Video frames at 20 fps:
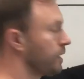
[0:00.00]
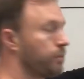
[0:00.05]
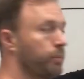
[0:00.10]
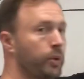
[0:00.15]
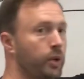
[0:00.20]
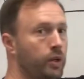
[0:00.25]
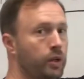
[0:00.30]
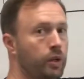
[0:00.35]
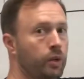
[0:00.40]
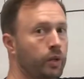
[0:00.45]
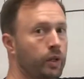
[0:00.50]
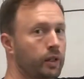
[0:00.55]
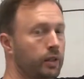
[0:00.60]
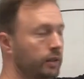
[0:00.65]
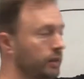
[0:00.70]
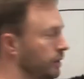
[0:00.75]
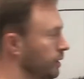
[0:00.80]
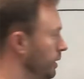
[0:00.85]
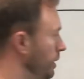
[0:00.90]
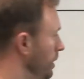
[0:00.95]
per unit
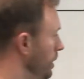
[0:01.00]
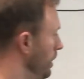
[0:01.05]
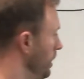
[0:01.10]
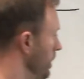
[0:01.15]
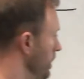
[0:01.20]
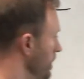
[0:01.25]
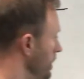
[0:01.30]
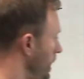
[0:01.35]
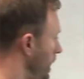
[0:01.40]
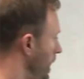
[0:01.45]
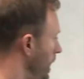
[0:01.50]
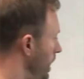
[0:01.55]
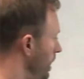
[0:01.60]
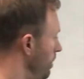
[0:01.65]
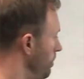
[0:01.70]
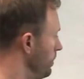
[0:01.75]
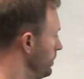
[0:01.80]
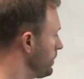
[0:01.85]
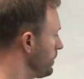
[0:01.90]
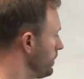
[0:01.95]

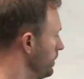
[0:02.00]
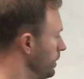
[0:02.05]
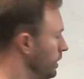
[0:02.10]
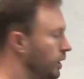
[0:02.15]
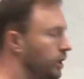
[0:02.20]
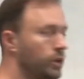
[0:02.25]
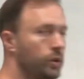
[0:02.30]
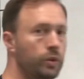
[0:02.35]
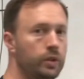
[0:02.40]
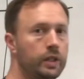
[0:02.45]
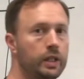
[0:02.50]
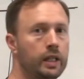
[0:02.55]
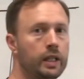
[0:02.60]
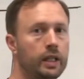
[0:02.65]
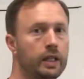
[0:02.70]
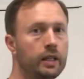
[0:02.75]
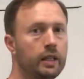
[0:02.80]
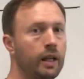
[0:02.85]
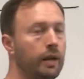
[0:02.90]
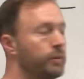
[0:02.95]
times
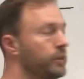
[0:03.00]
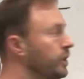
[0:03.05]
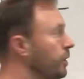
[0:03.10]
QT, times the